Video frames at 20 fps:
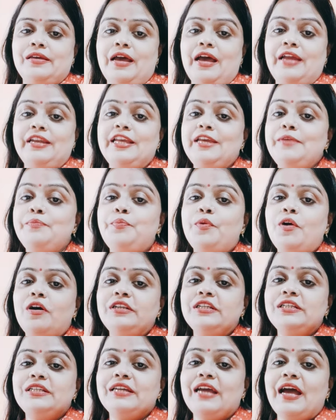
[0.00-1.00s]
An
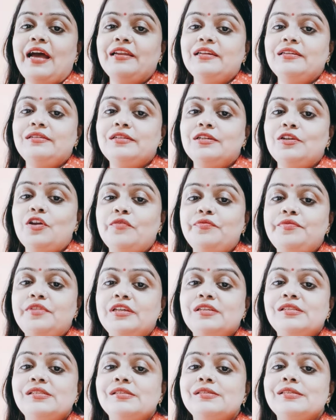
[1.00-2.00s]
important character of
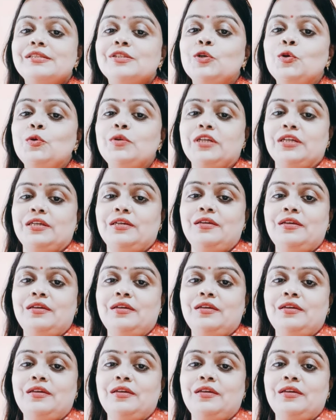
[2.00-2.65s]
this story.